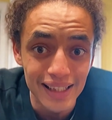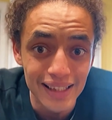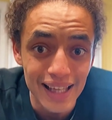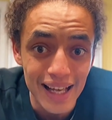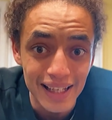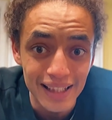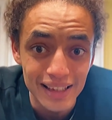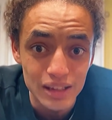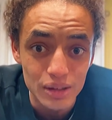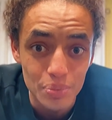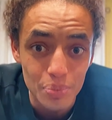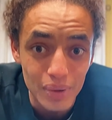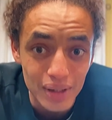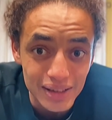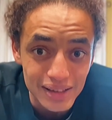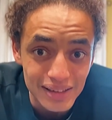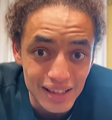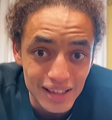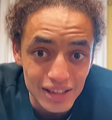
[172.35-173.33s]
that is
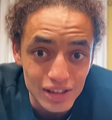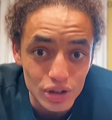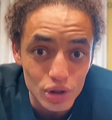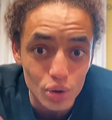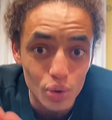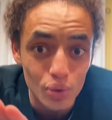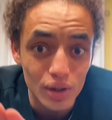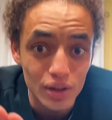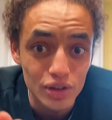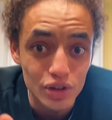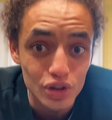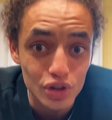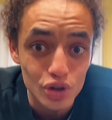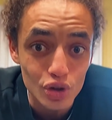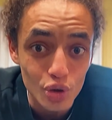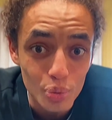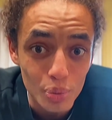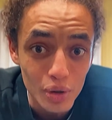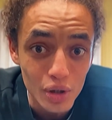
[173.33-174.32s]
business to
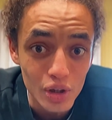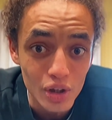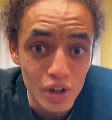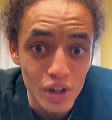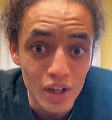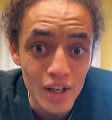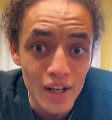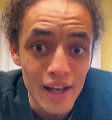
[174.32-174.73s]
consumer